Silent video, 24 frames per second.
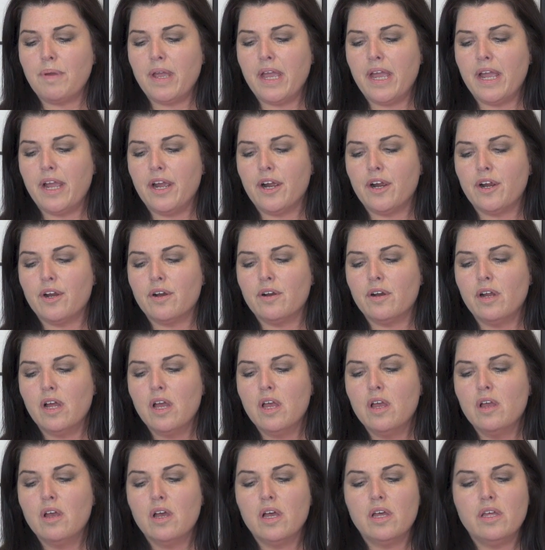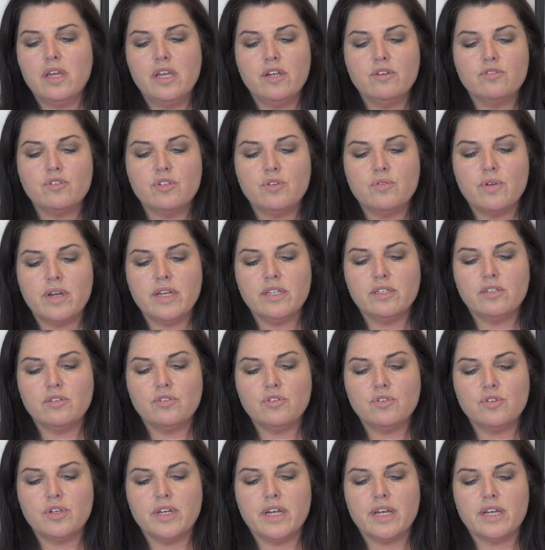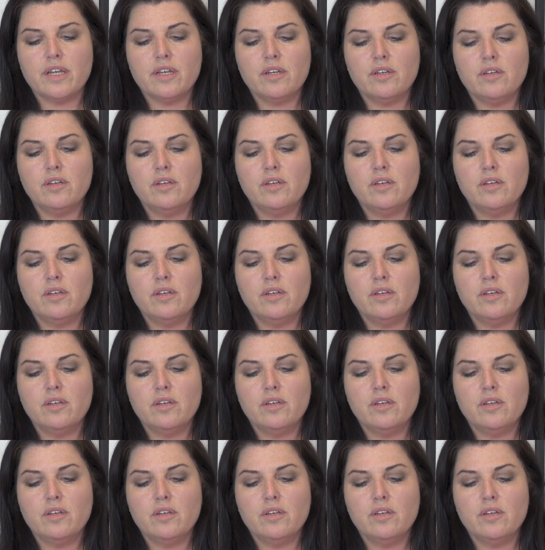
hair, here's a great little trick.